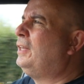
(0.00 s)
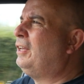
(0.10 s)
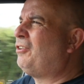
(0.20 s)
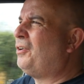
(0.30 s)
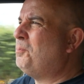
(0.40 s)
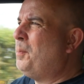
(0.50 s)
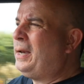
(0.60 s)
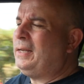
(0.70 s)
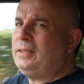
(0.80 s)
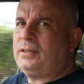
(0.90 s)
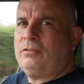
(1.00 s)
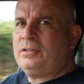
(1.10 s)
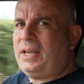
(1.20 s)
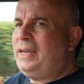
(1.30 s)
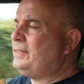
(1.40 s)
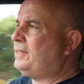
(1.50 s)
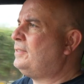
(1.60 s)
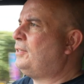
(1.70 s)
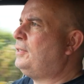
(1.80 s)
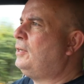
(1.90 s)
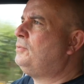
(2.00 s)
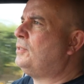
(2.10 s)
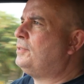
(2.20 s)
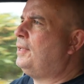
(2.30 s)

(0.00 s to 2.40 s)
there aren't many that are as easy to use as